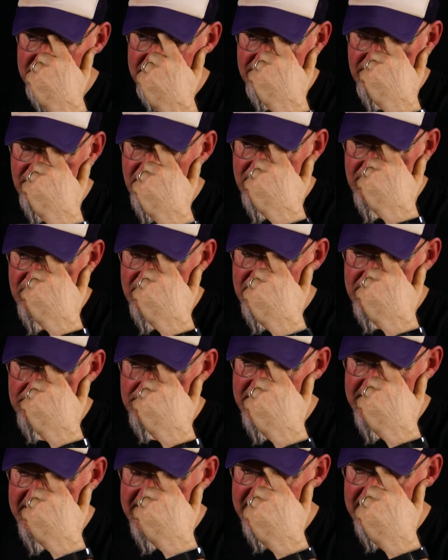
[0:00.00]
front of the
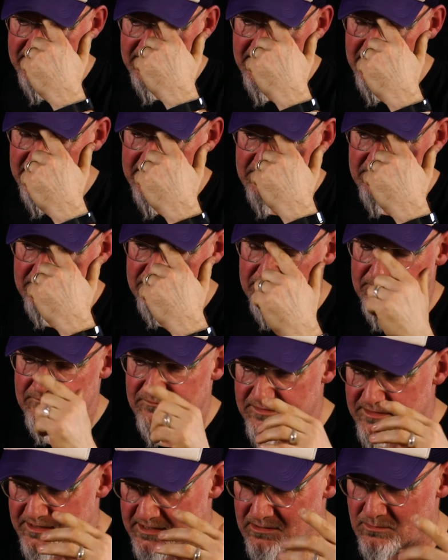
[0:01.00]
brain kind of
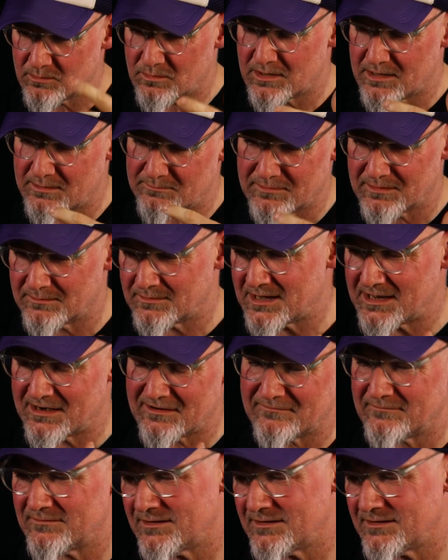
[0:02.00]
thing where I'm kind of,